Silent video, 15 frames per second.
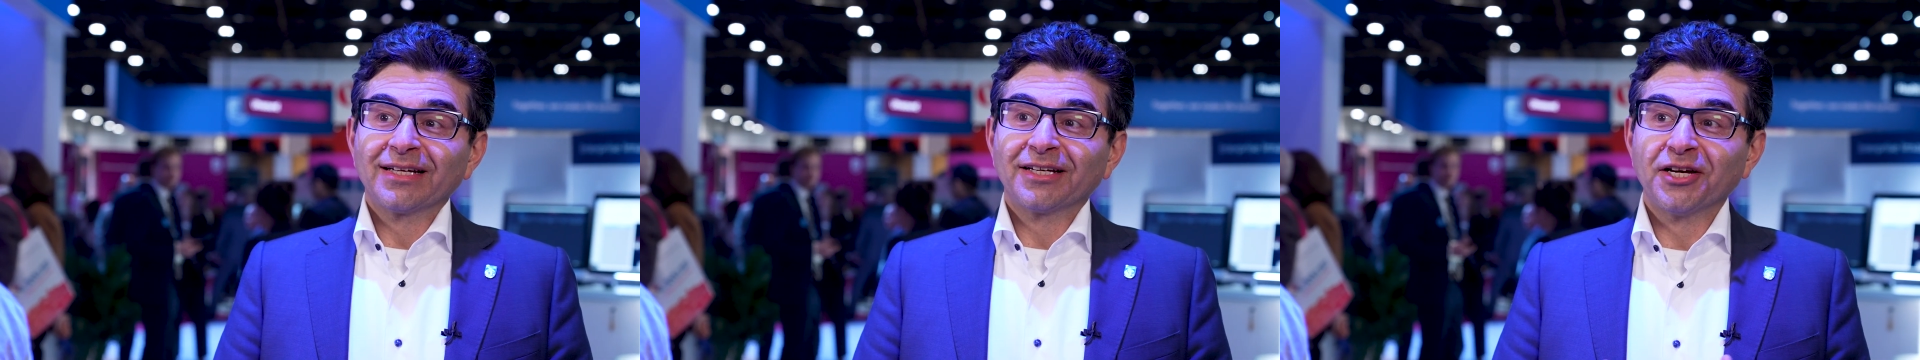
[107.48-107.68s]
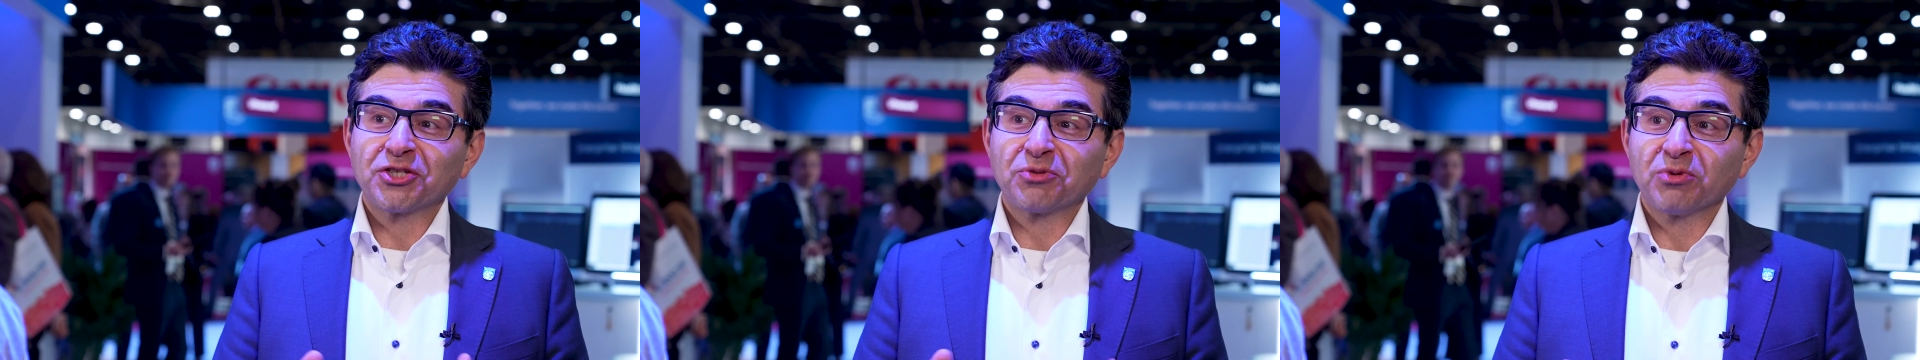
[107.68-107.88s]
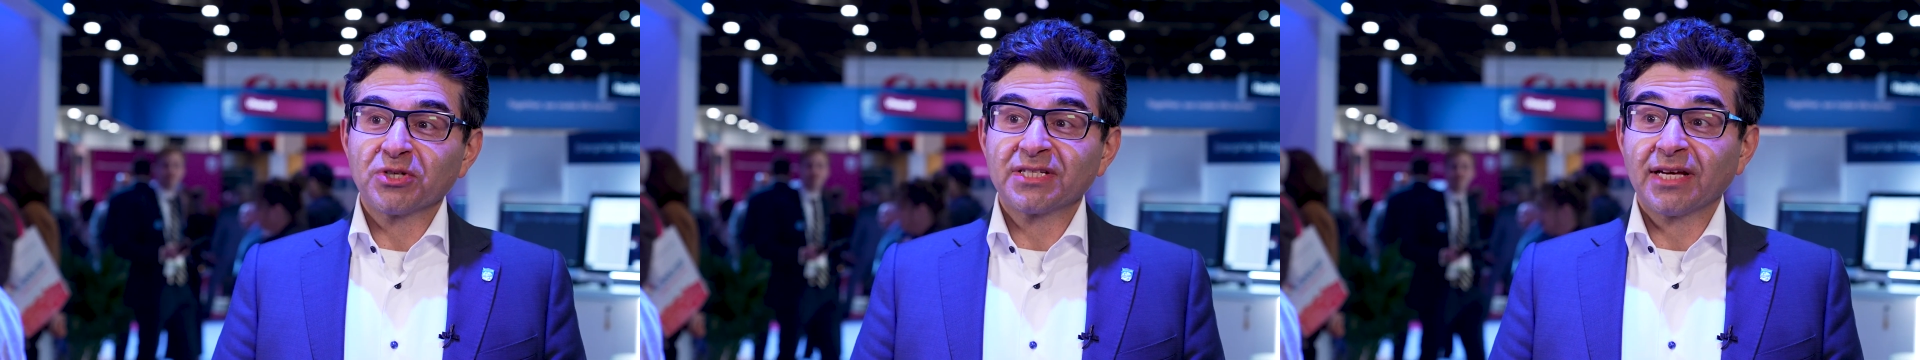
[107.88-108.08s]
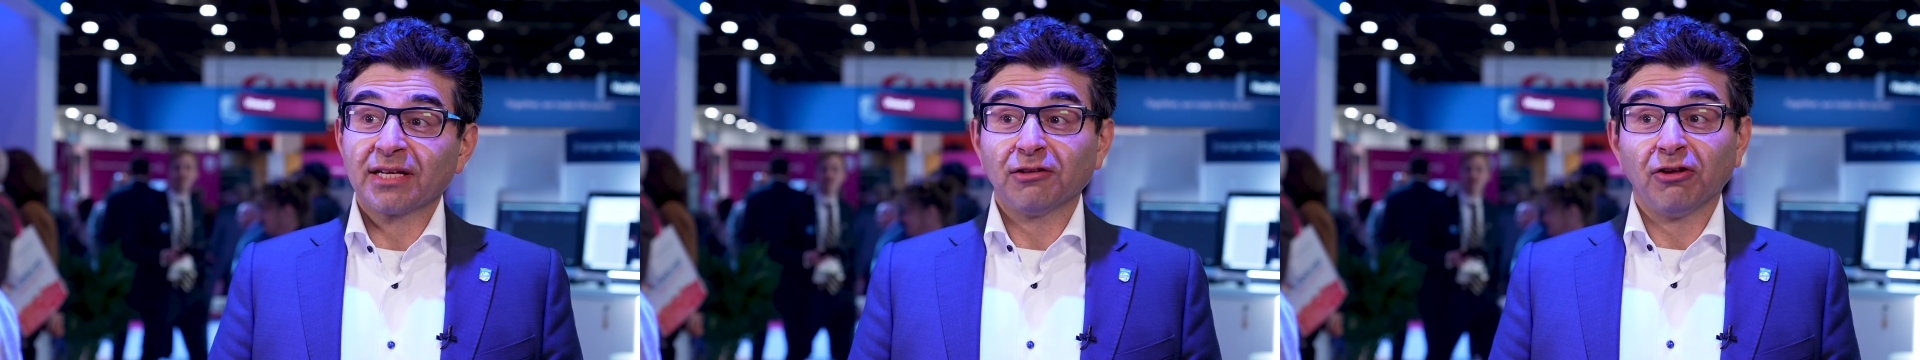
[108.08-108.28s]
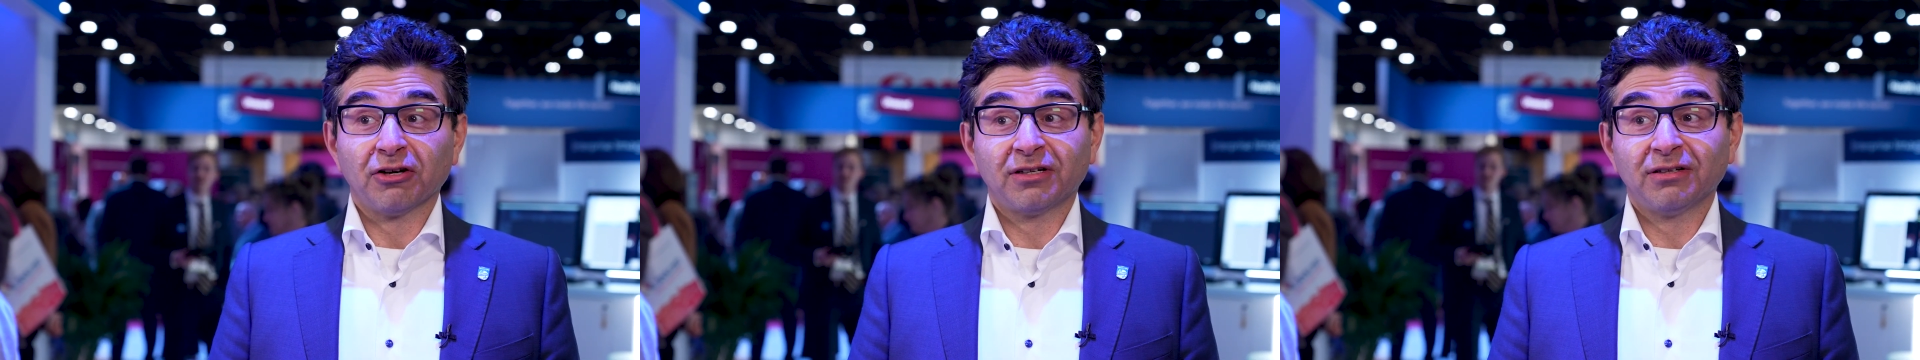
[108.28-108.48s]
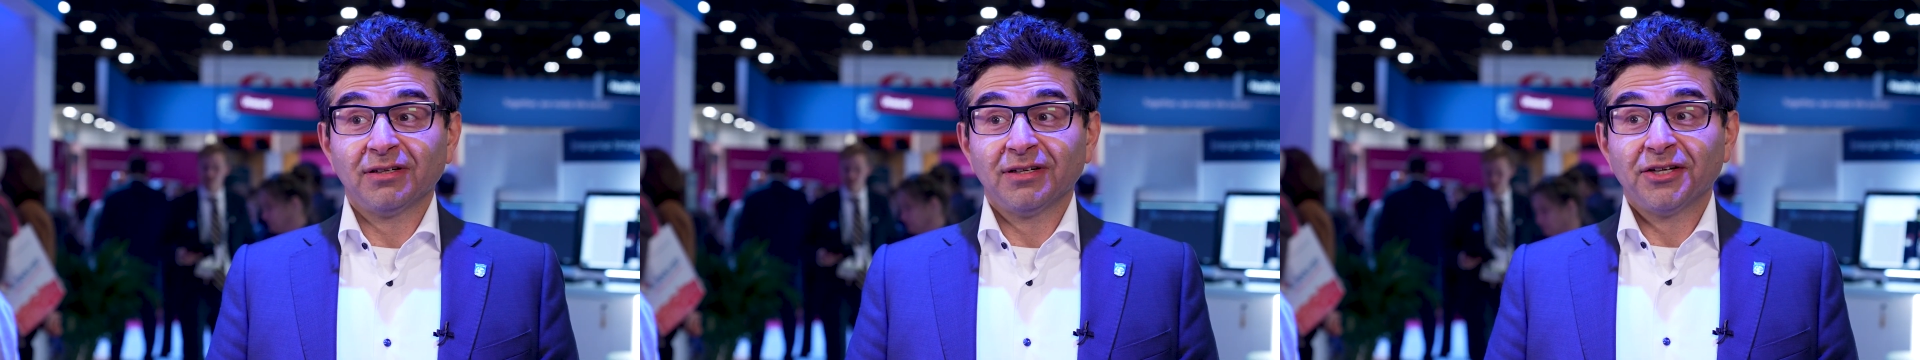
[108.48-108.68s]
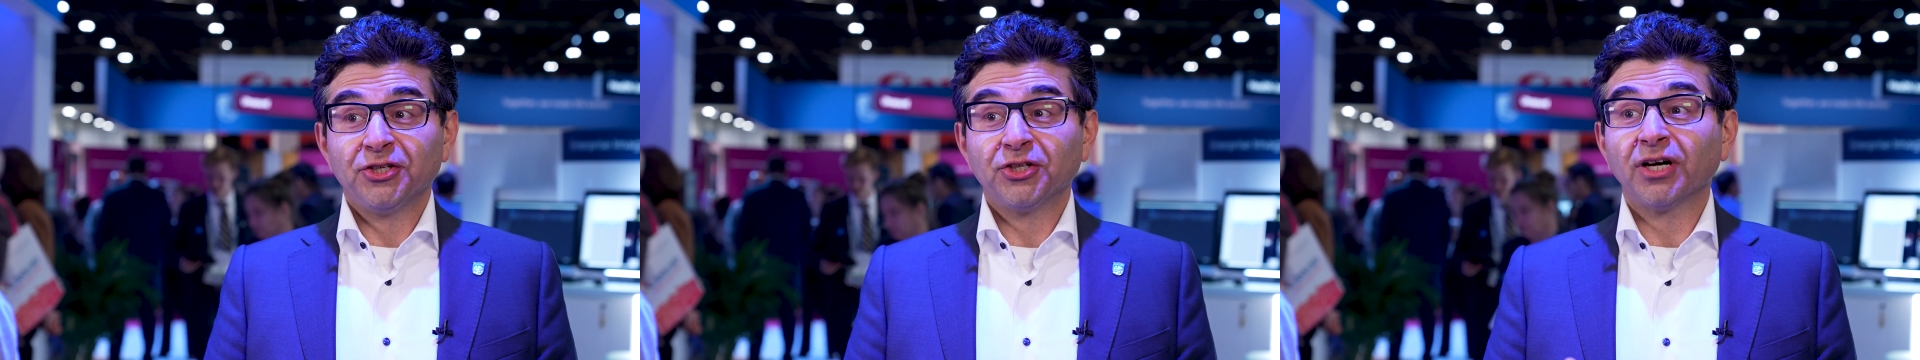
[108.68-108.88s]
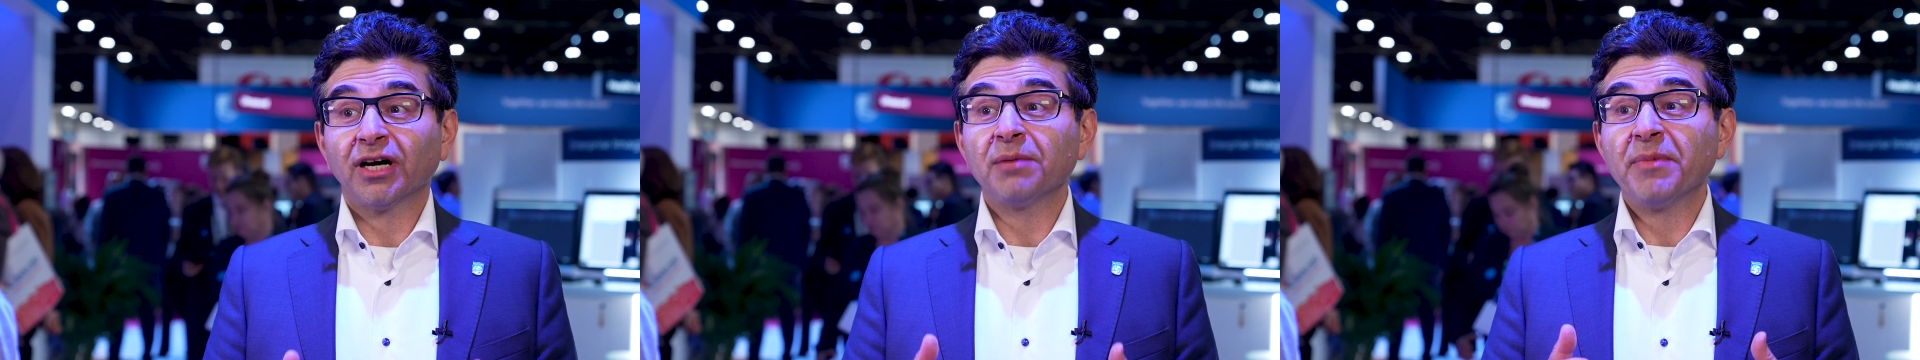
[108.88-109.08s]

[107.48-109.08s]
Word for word: Customers said, look, you got to